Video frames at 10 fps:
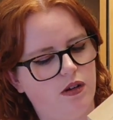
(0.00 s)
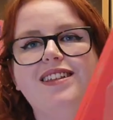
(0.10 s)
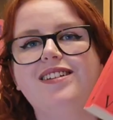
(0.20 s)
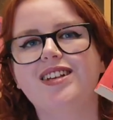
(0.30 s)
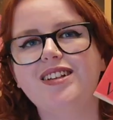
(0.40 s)

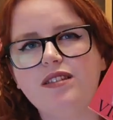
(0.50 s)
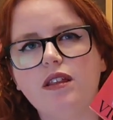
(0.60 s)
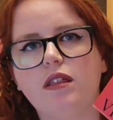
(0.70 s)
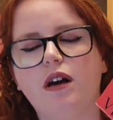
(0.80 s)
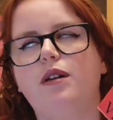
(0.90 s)
This is the
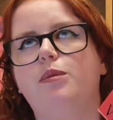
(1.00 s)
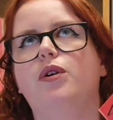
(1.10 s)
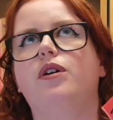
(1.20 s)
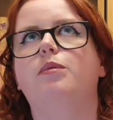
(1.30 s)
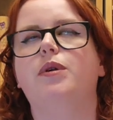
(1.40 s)
third
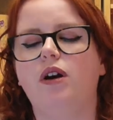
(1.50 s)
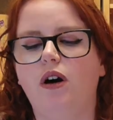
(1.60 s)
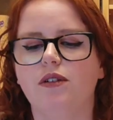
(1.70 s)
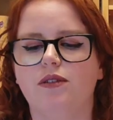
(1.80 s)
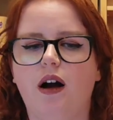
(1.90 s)
book because